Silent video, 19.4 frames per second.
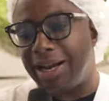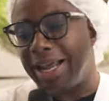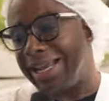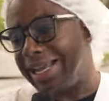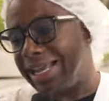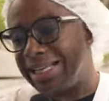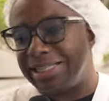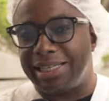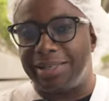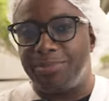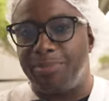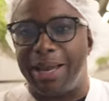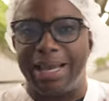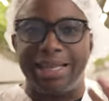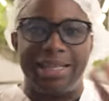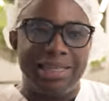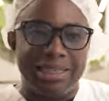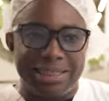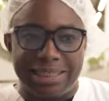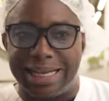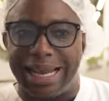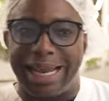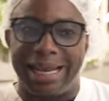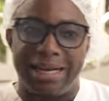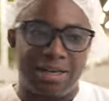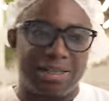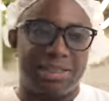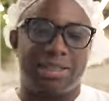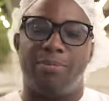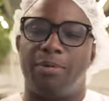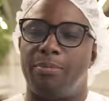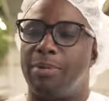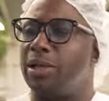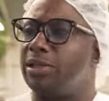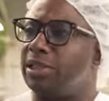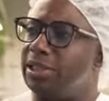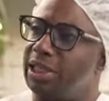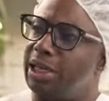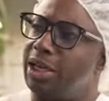I guess by these standards, I'm
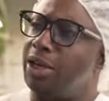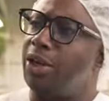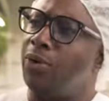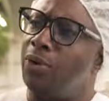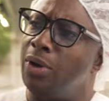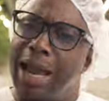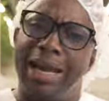about to tell you,